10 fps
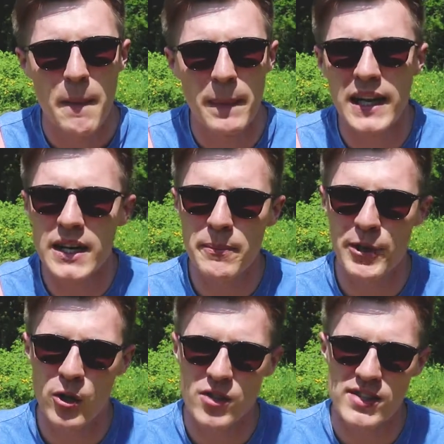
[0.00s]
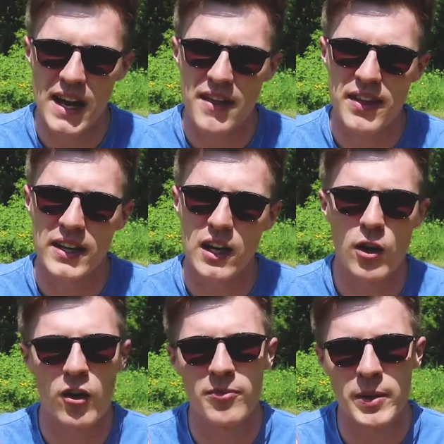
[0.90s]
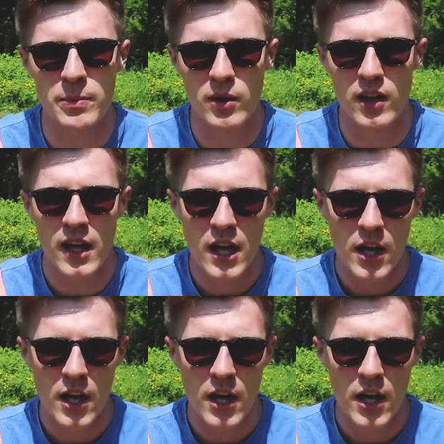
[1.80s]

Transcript: mainly because I think a lot of people